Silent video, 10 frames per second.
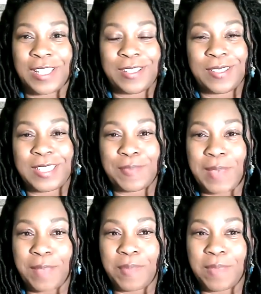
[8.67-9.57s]
You see
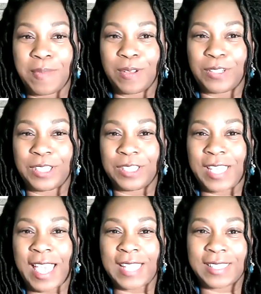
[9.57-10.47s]
my Bitmoji, she
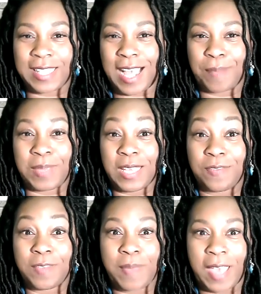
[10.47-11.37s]
has a copy of
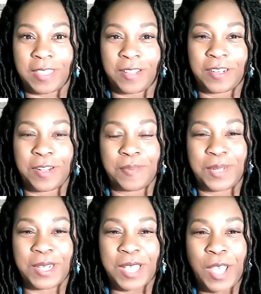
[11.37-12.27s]
it back there in her
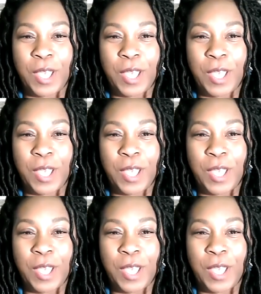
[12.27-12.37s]
book.